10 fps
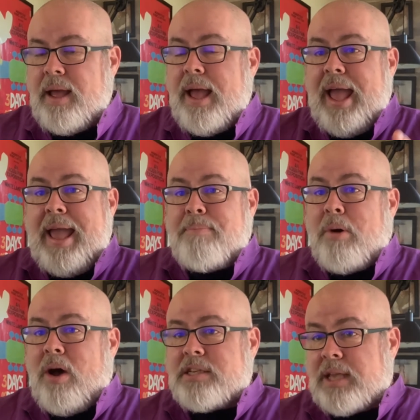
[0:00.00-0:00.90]
Hey,
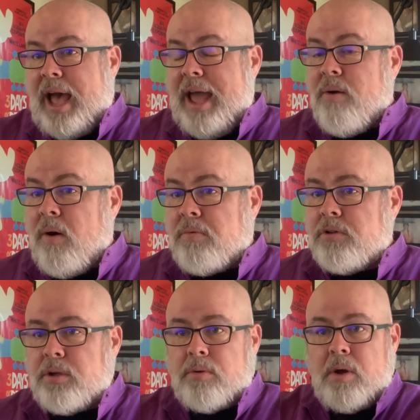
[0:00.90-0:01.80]
boss, I know what we'll
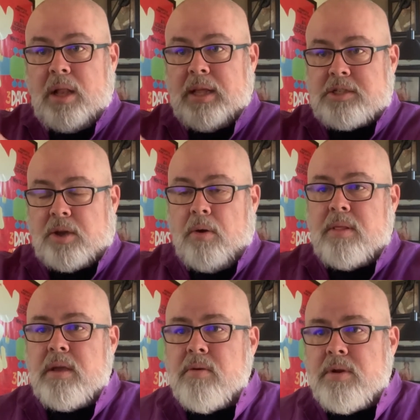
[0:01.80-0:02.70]
do. Let's go to
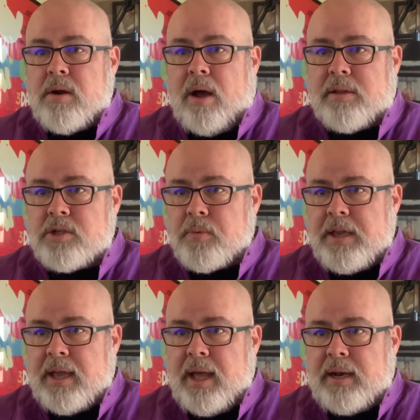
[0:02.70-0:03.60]
the union hall this
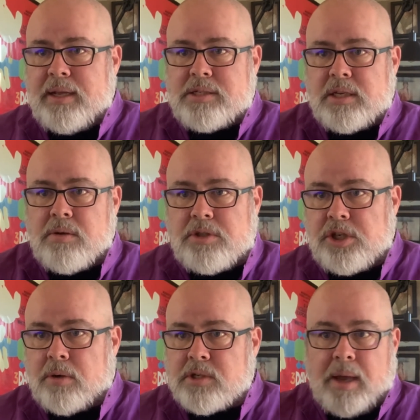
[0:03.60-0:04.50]
weekend and see who
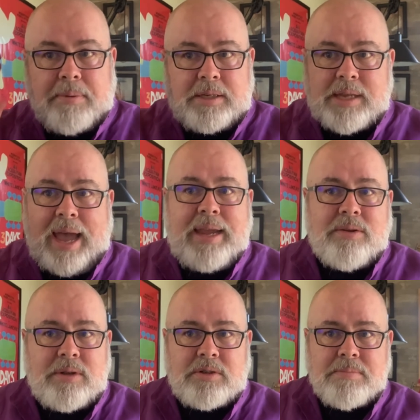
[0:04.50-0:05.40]
shows up, because I
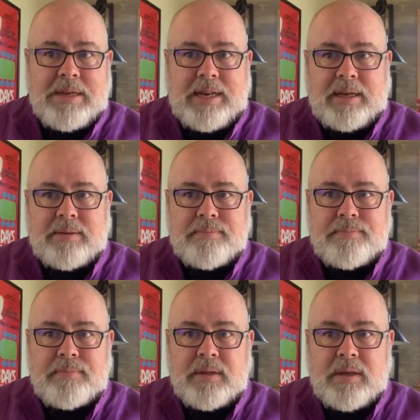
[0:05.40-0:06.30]
hear there's a meeting.
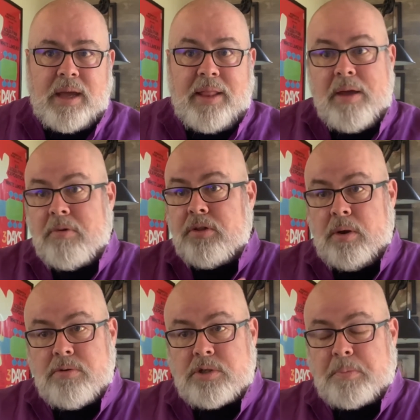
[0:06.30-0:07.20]
And then we'll
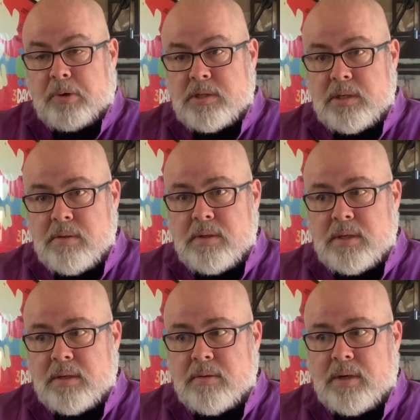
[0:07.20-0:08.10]
know who supports the
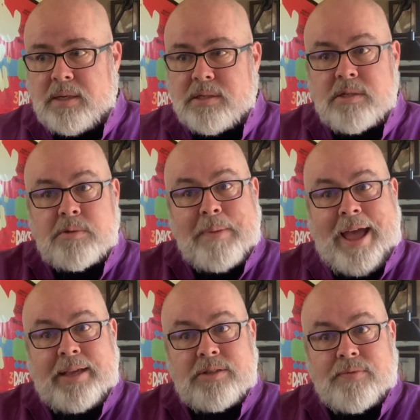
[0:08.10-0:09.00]
union and who doesn't.
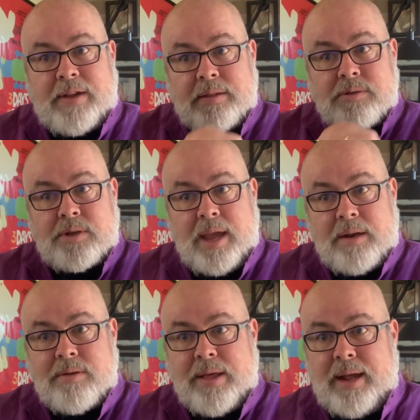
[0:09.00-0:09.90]
Spying, surveillance, you
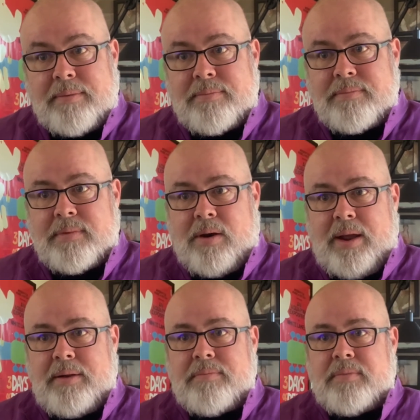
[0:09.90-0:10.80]
can't do that. All
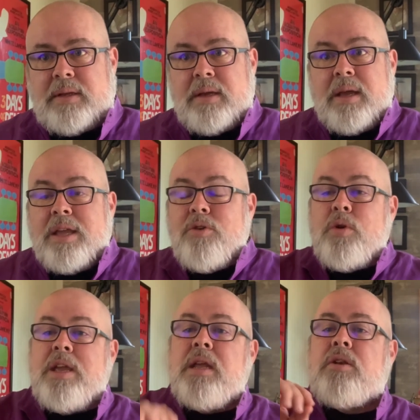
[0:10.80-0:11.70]
right? You
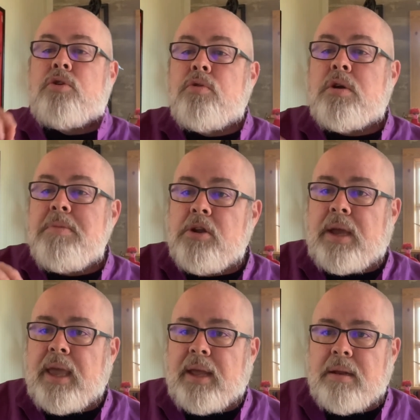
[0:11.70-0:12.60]
need to
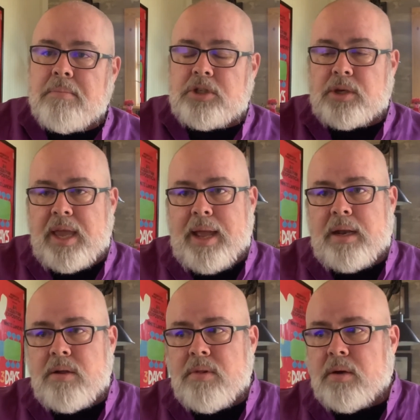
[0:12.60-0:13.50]
communicate, but you
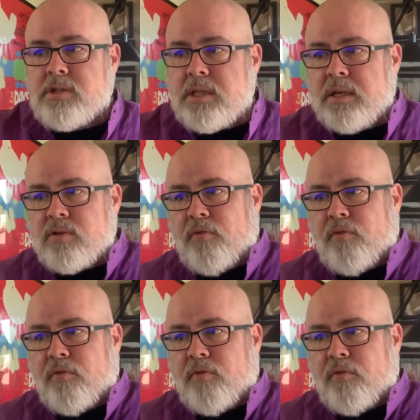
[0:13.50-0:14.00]
can't do those things.